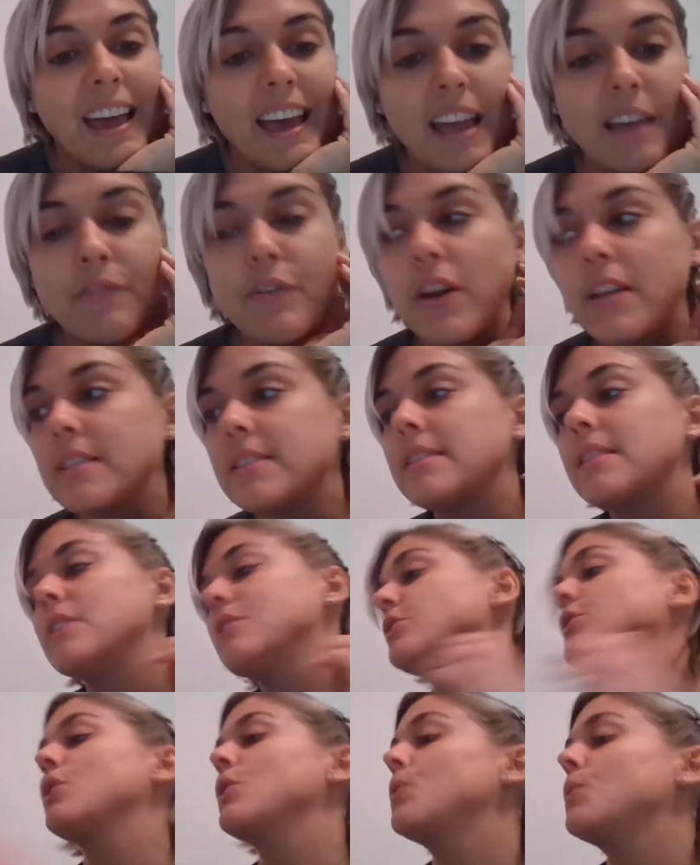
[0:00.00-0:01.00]
Hey friends,
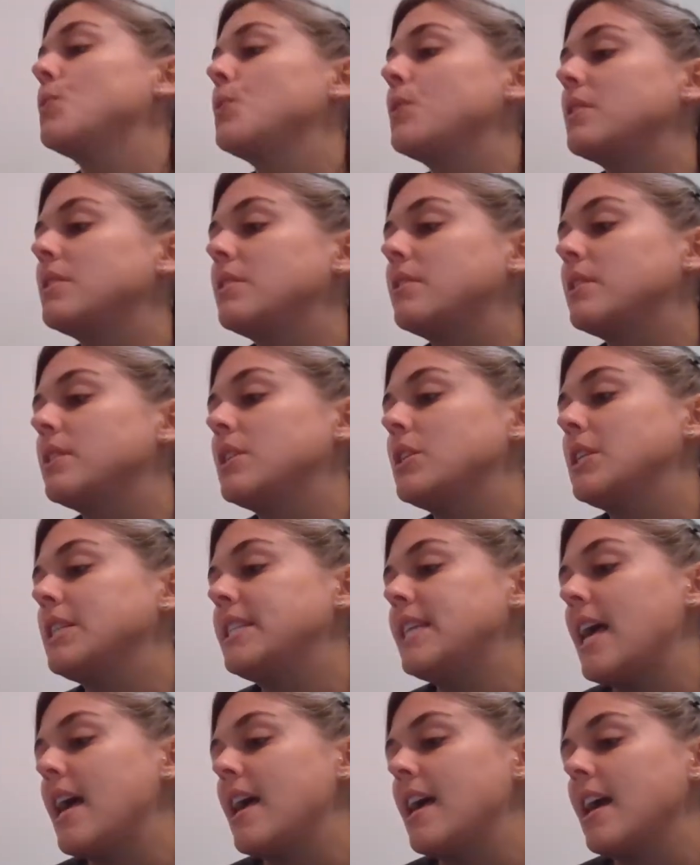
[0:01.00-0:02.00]
so
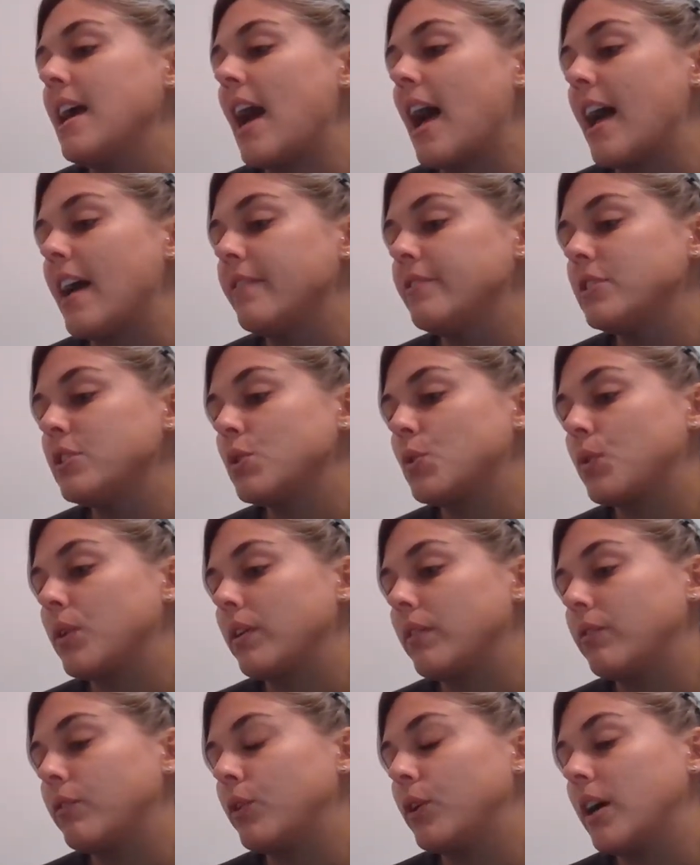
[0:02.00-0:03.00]
today I have a
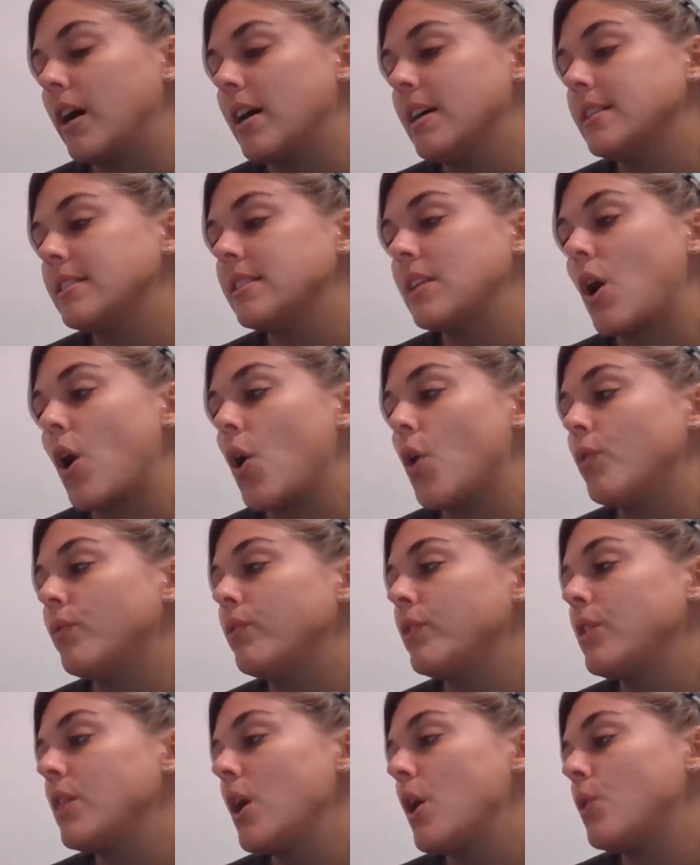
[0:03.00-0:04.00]
story for us,
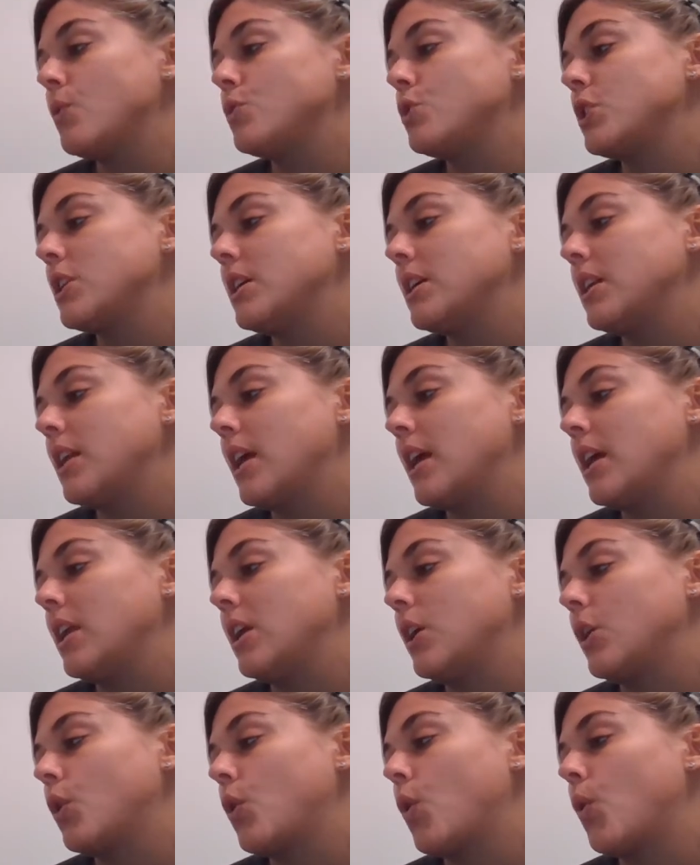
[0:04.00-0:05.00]
Over in the Ocean in
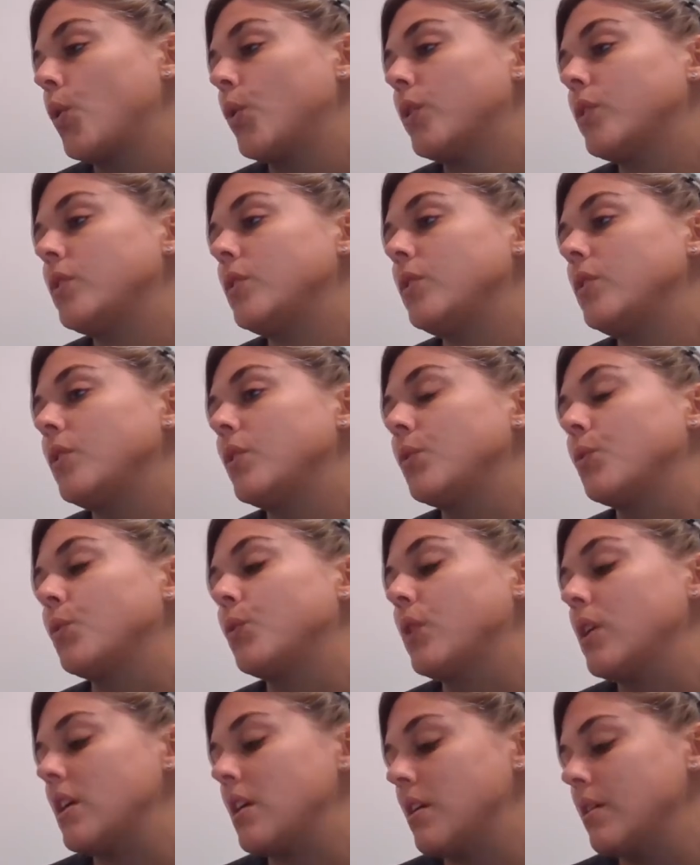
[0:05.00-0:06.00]
a Coral
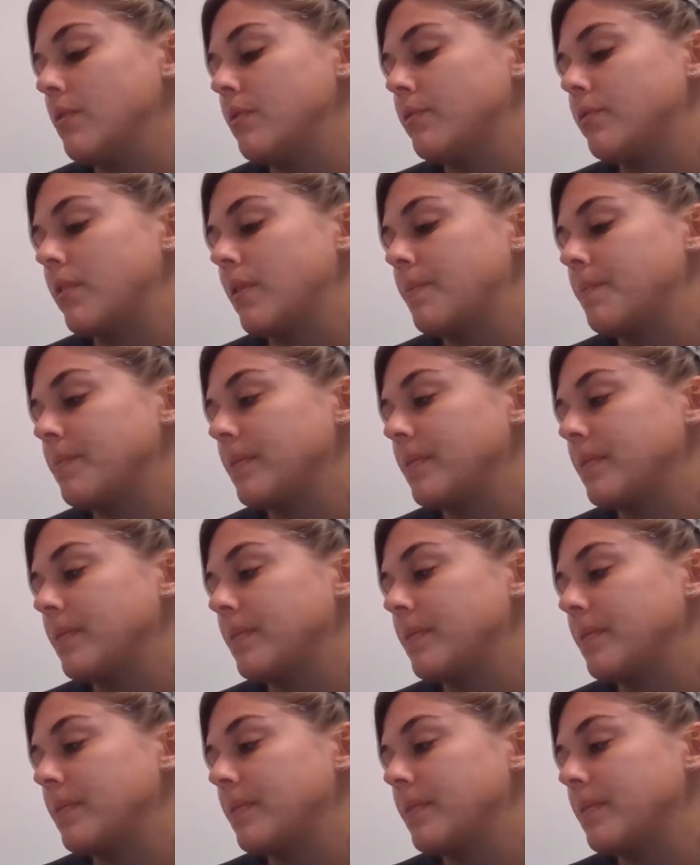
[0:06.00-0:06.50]
Reef.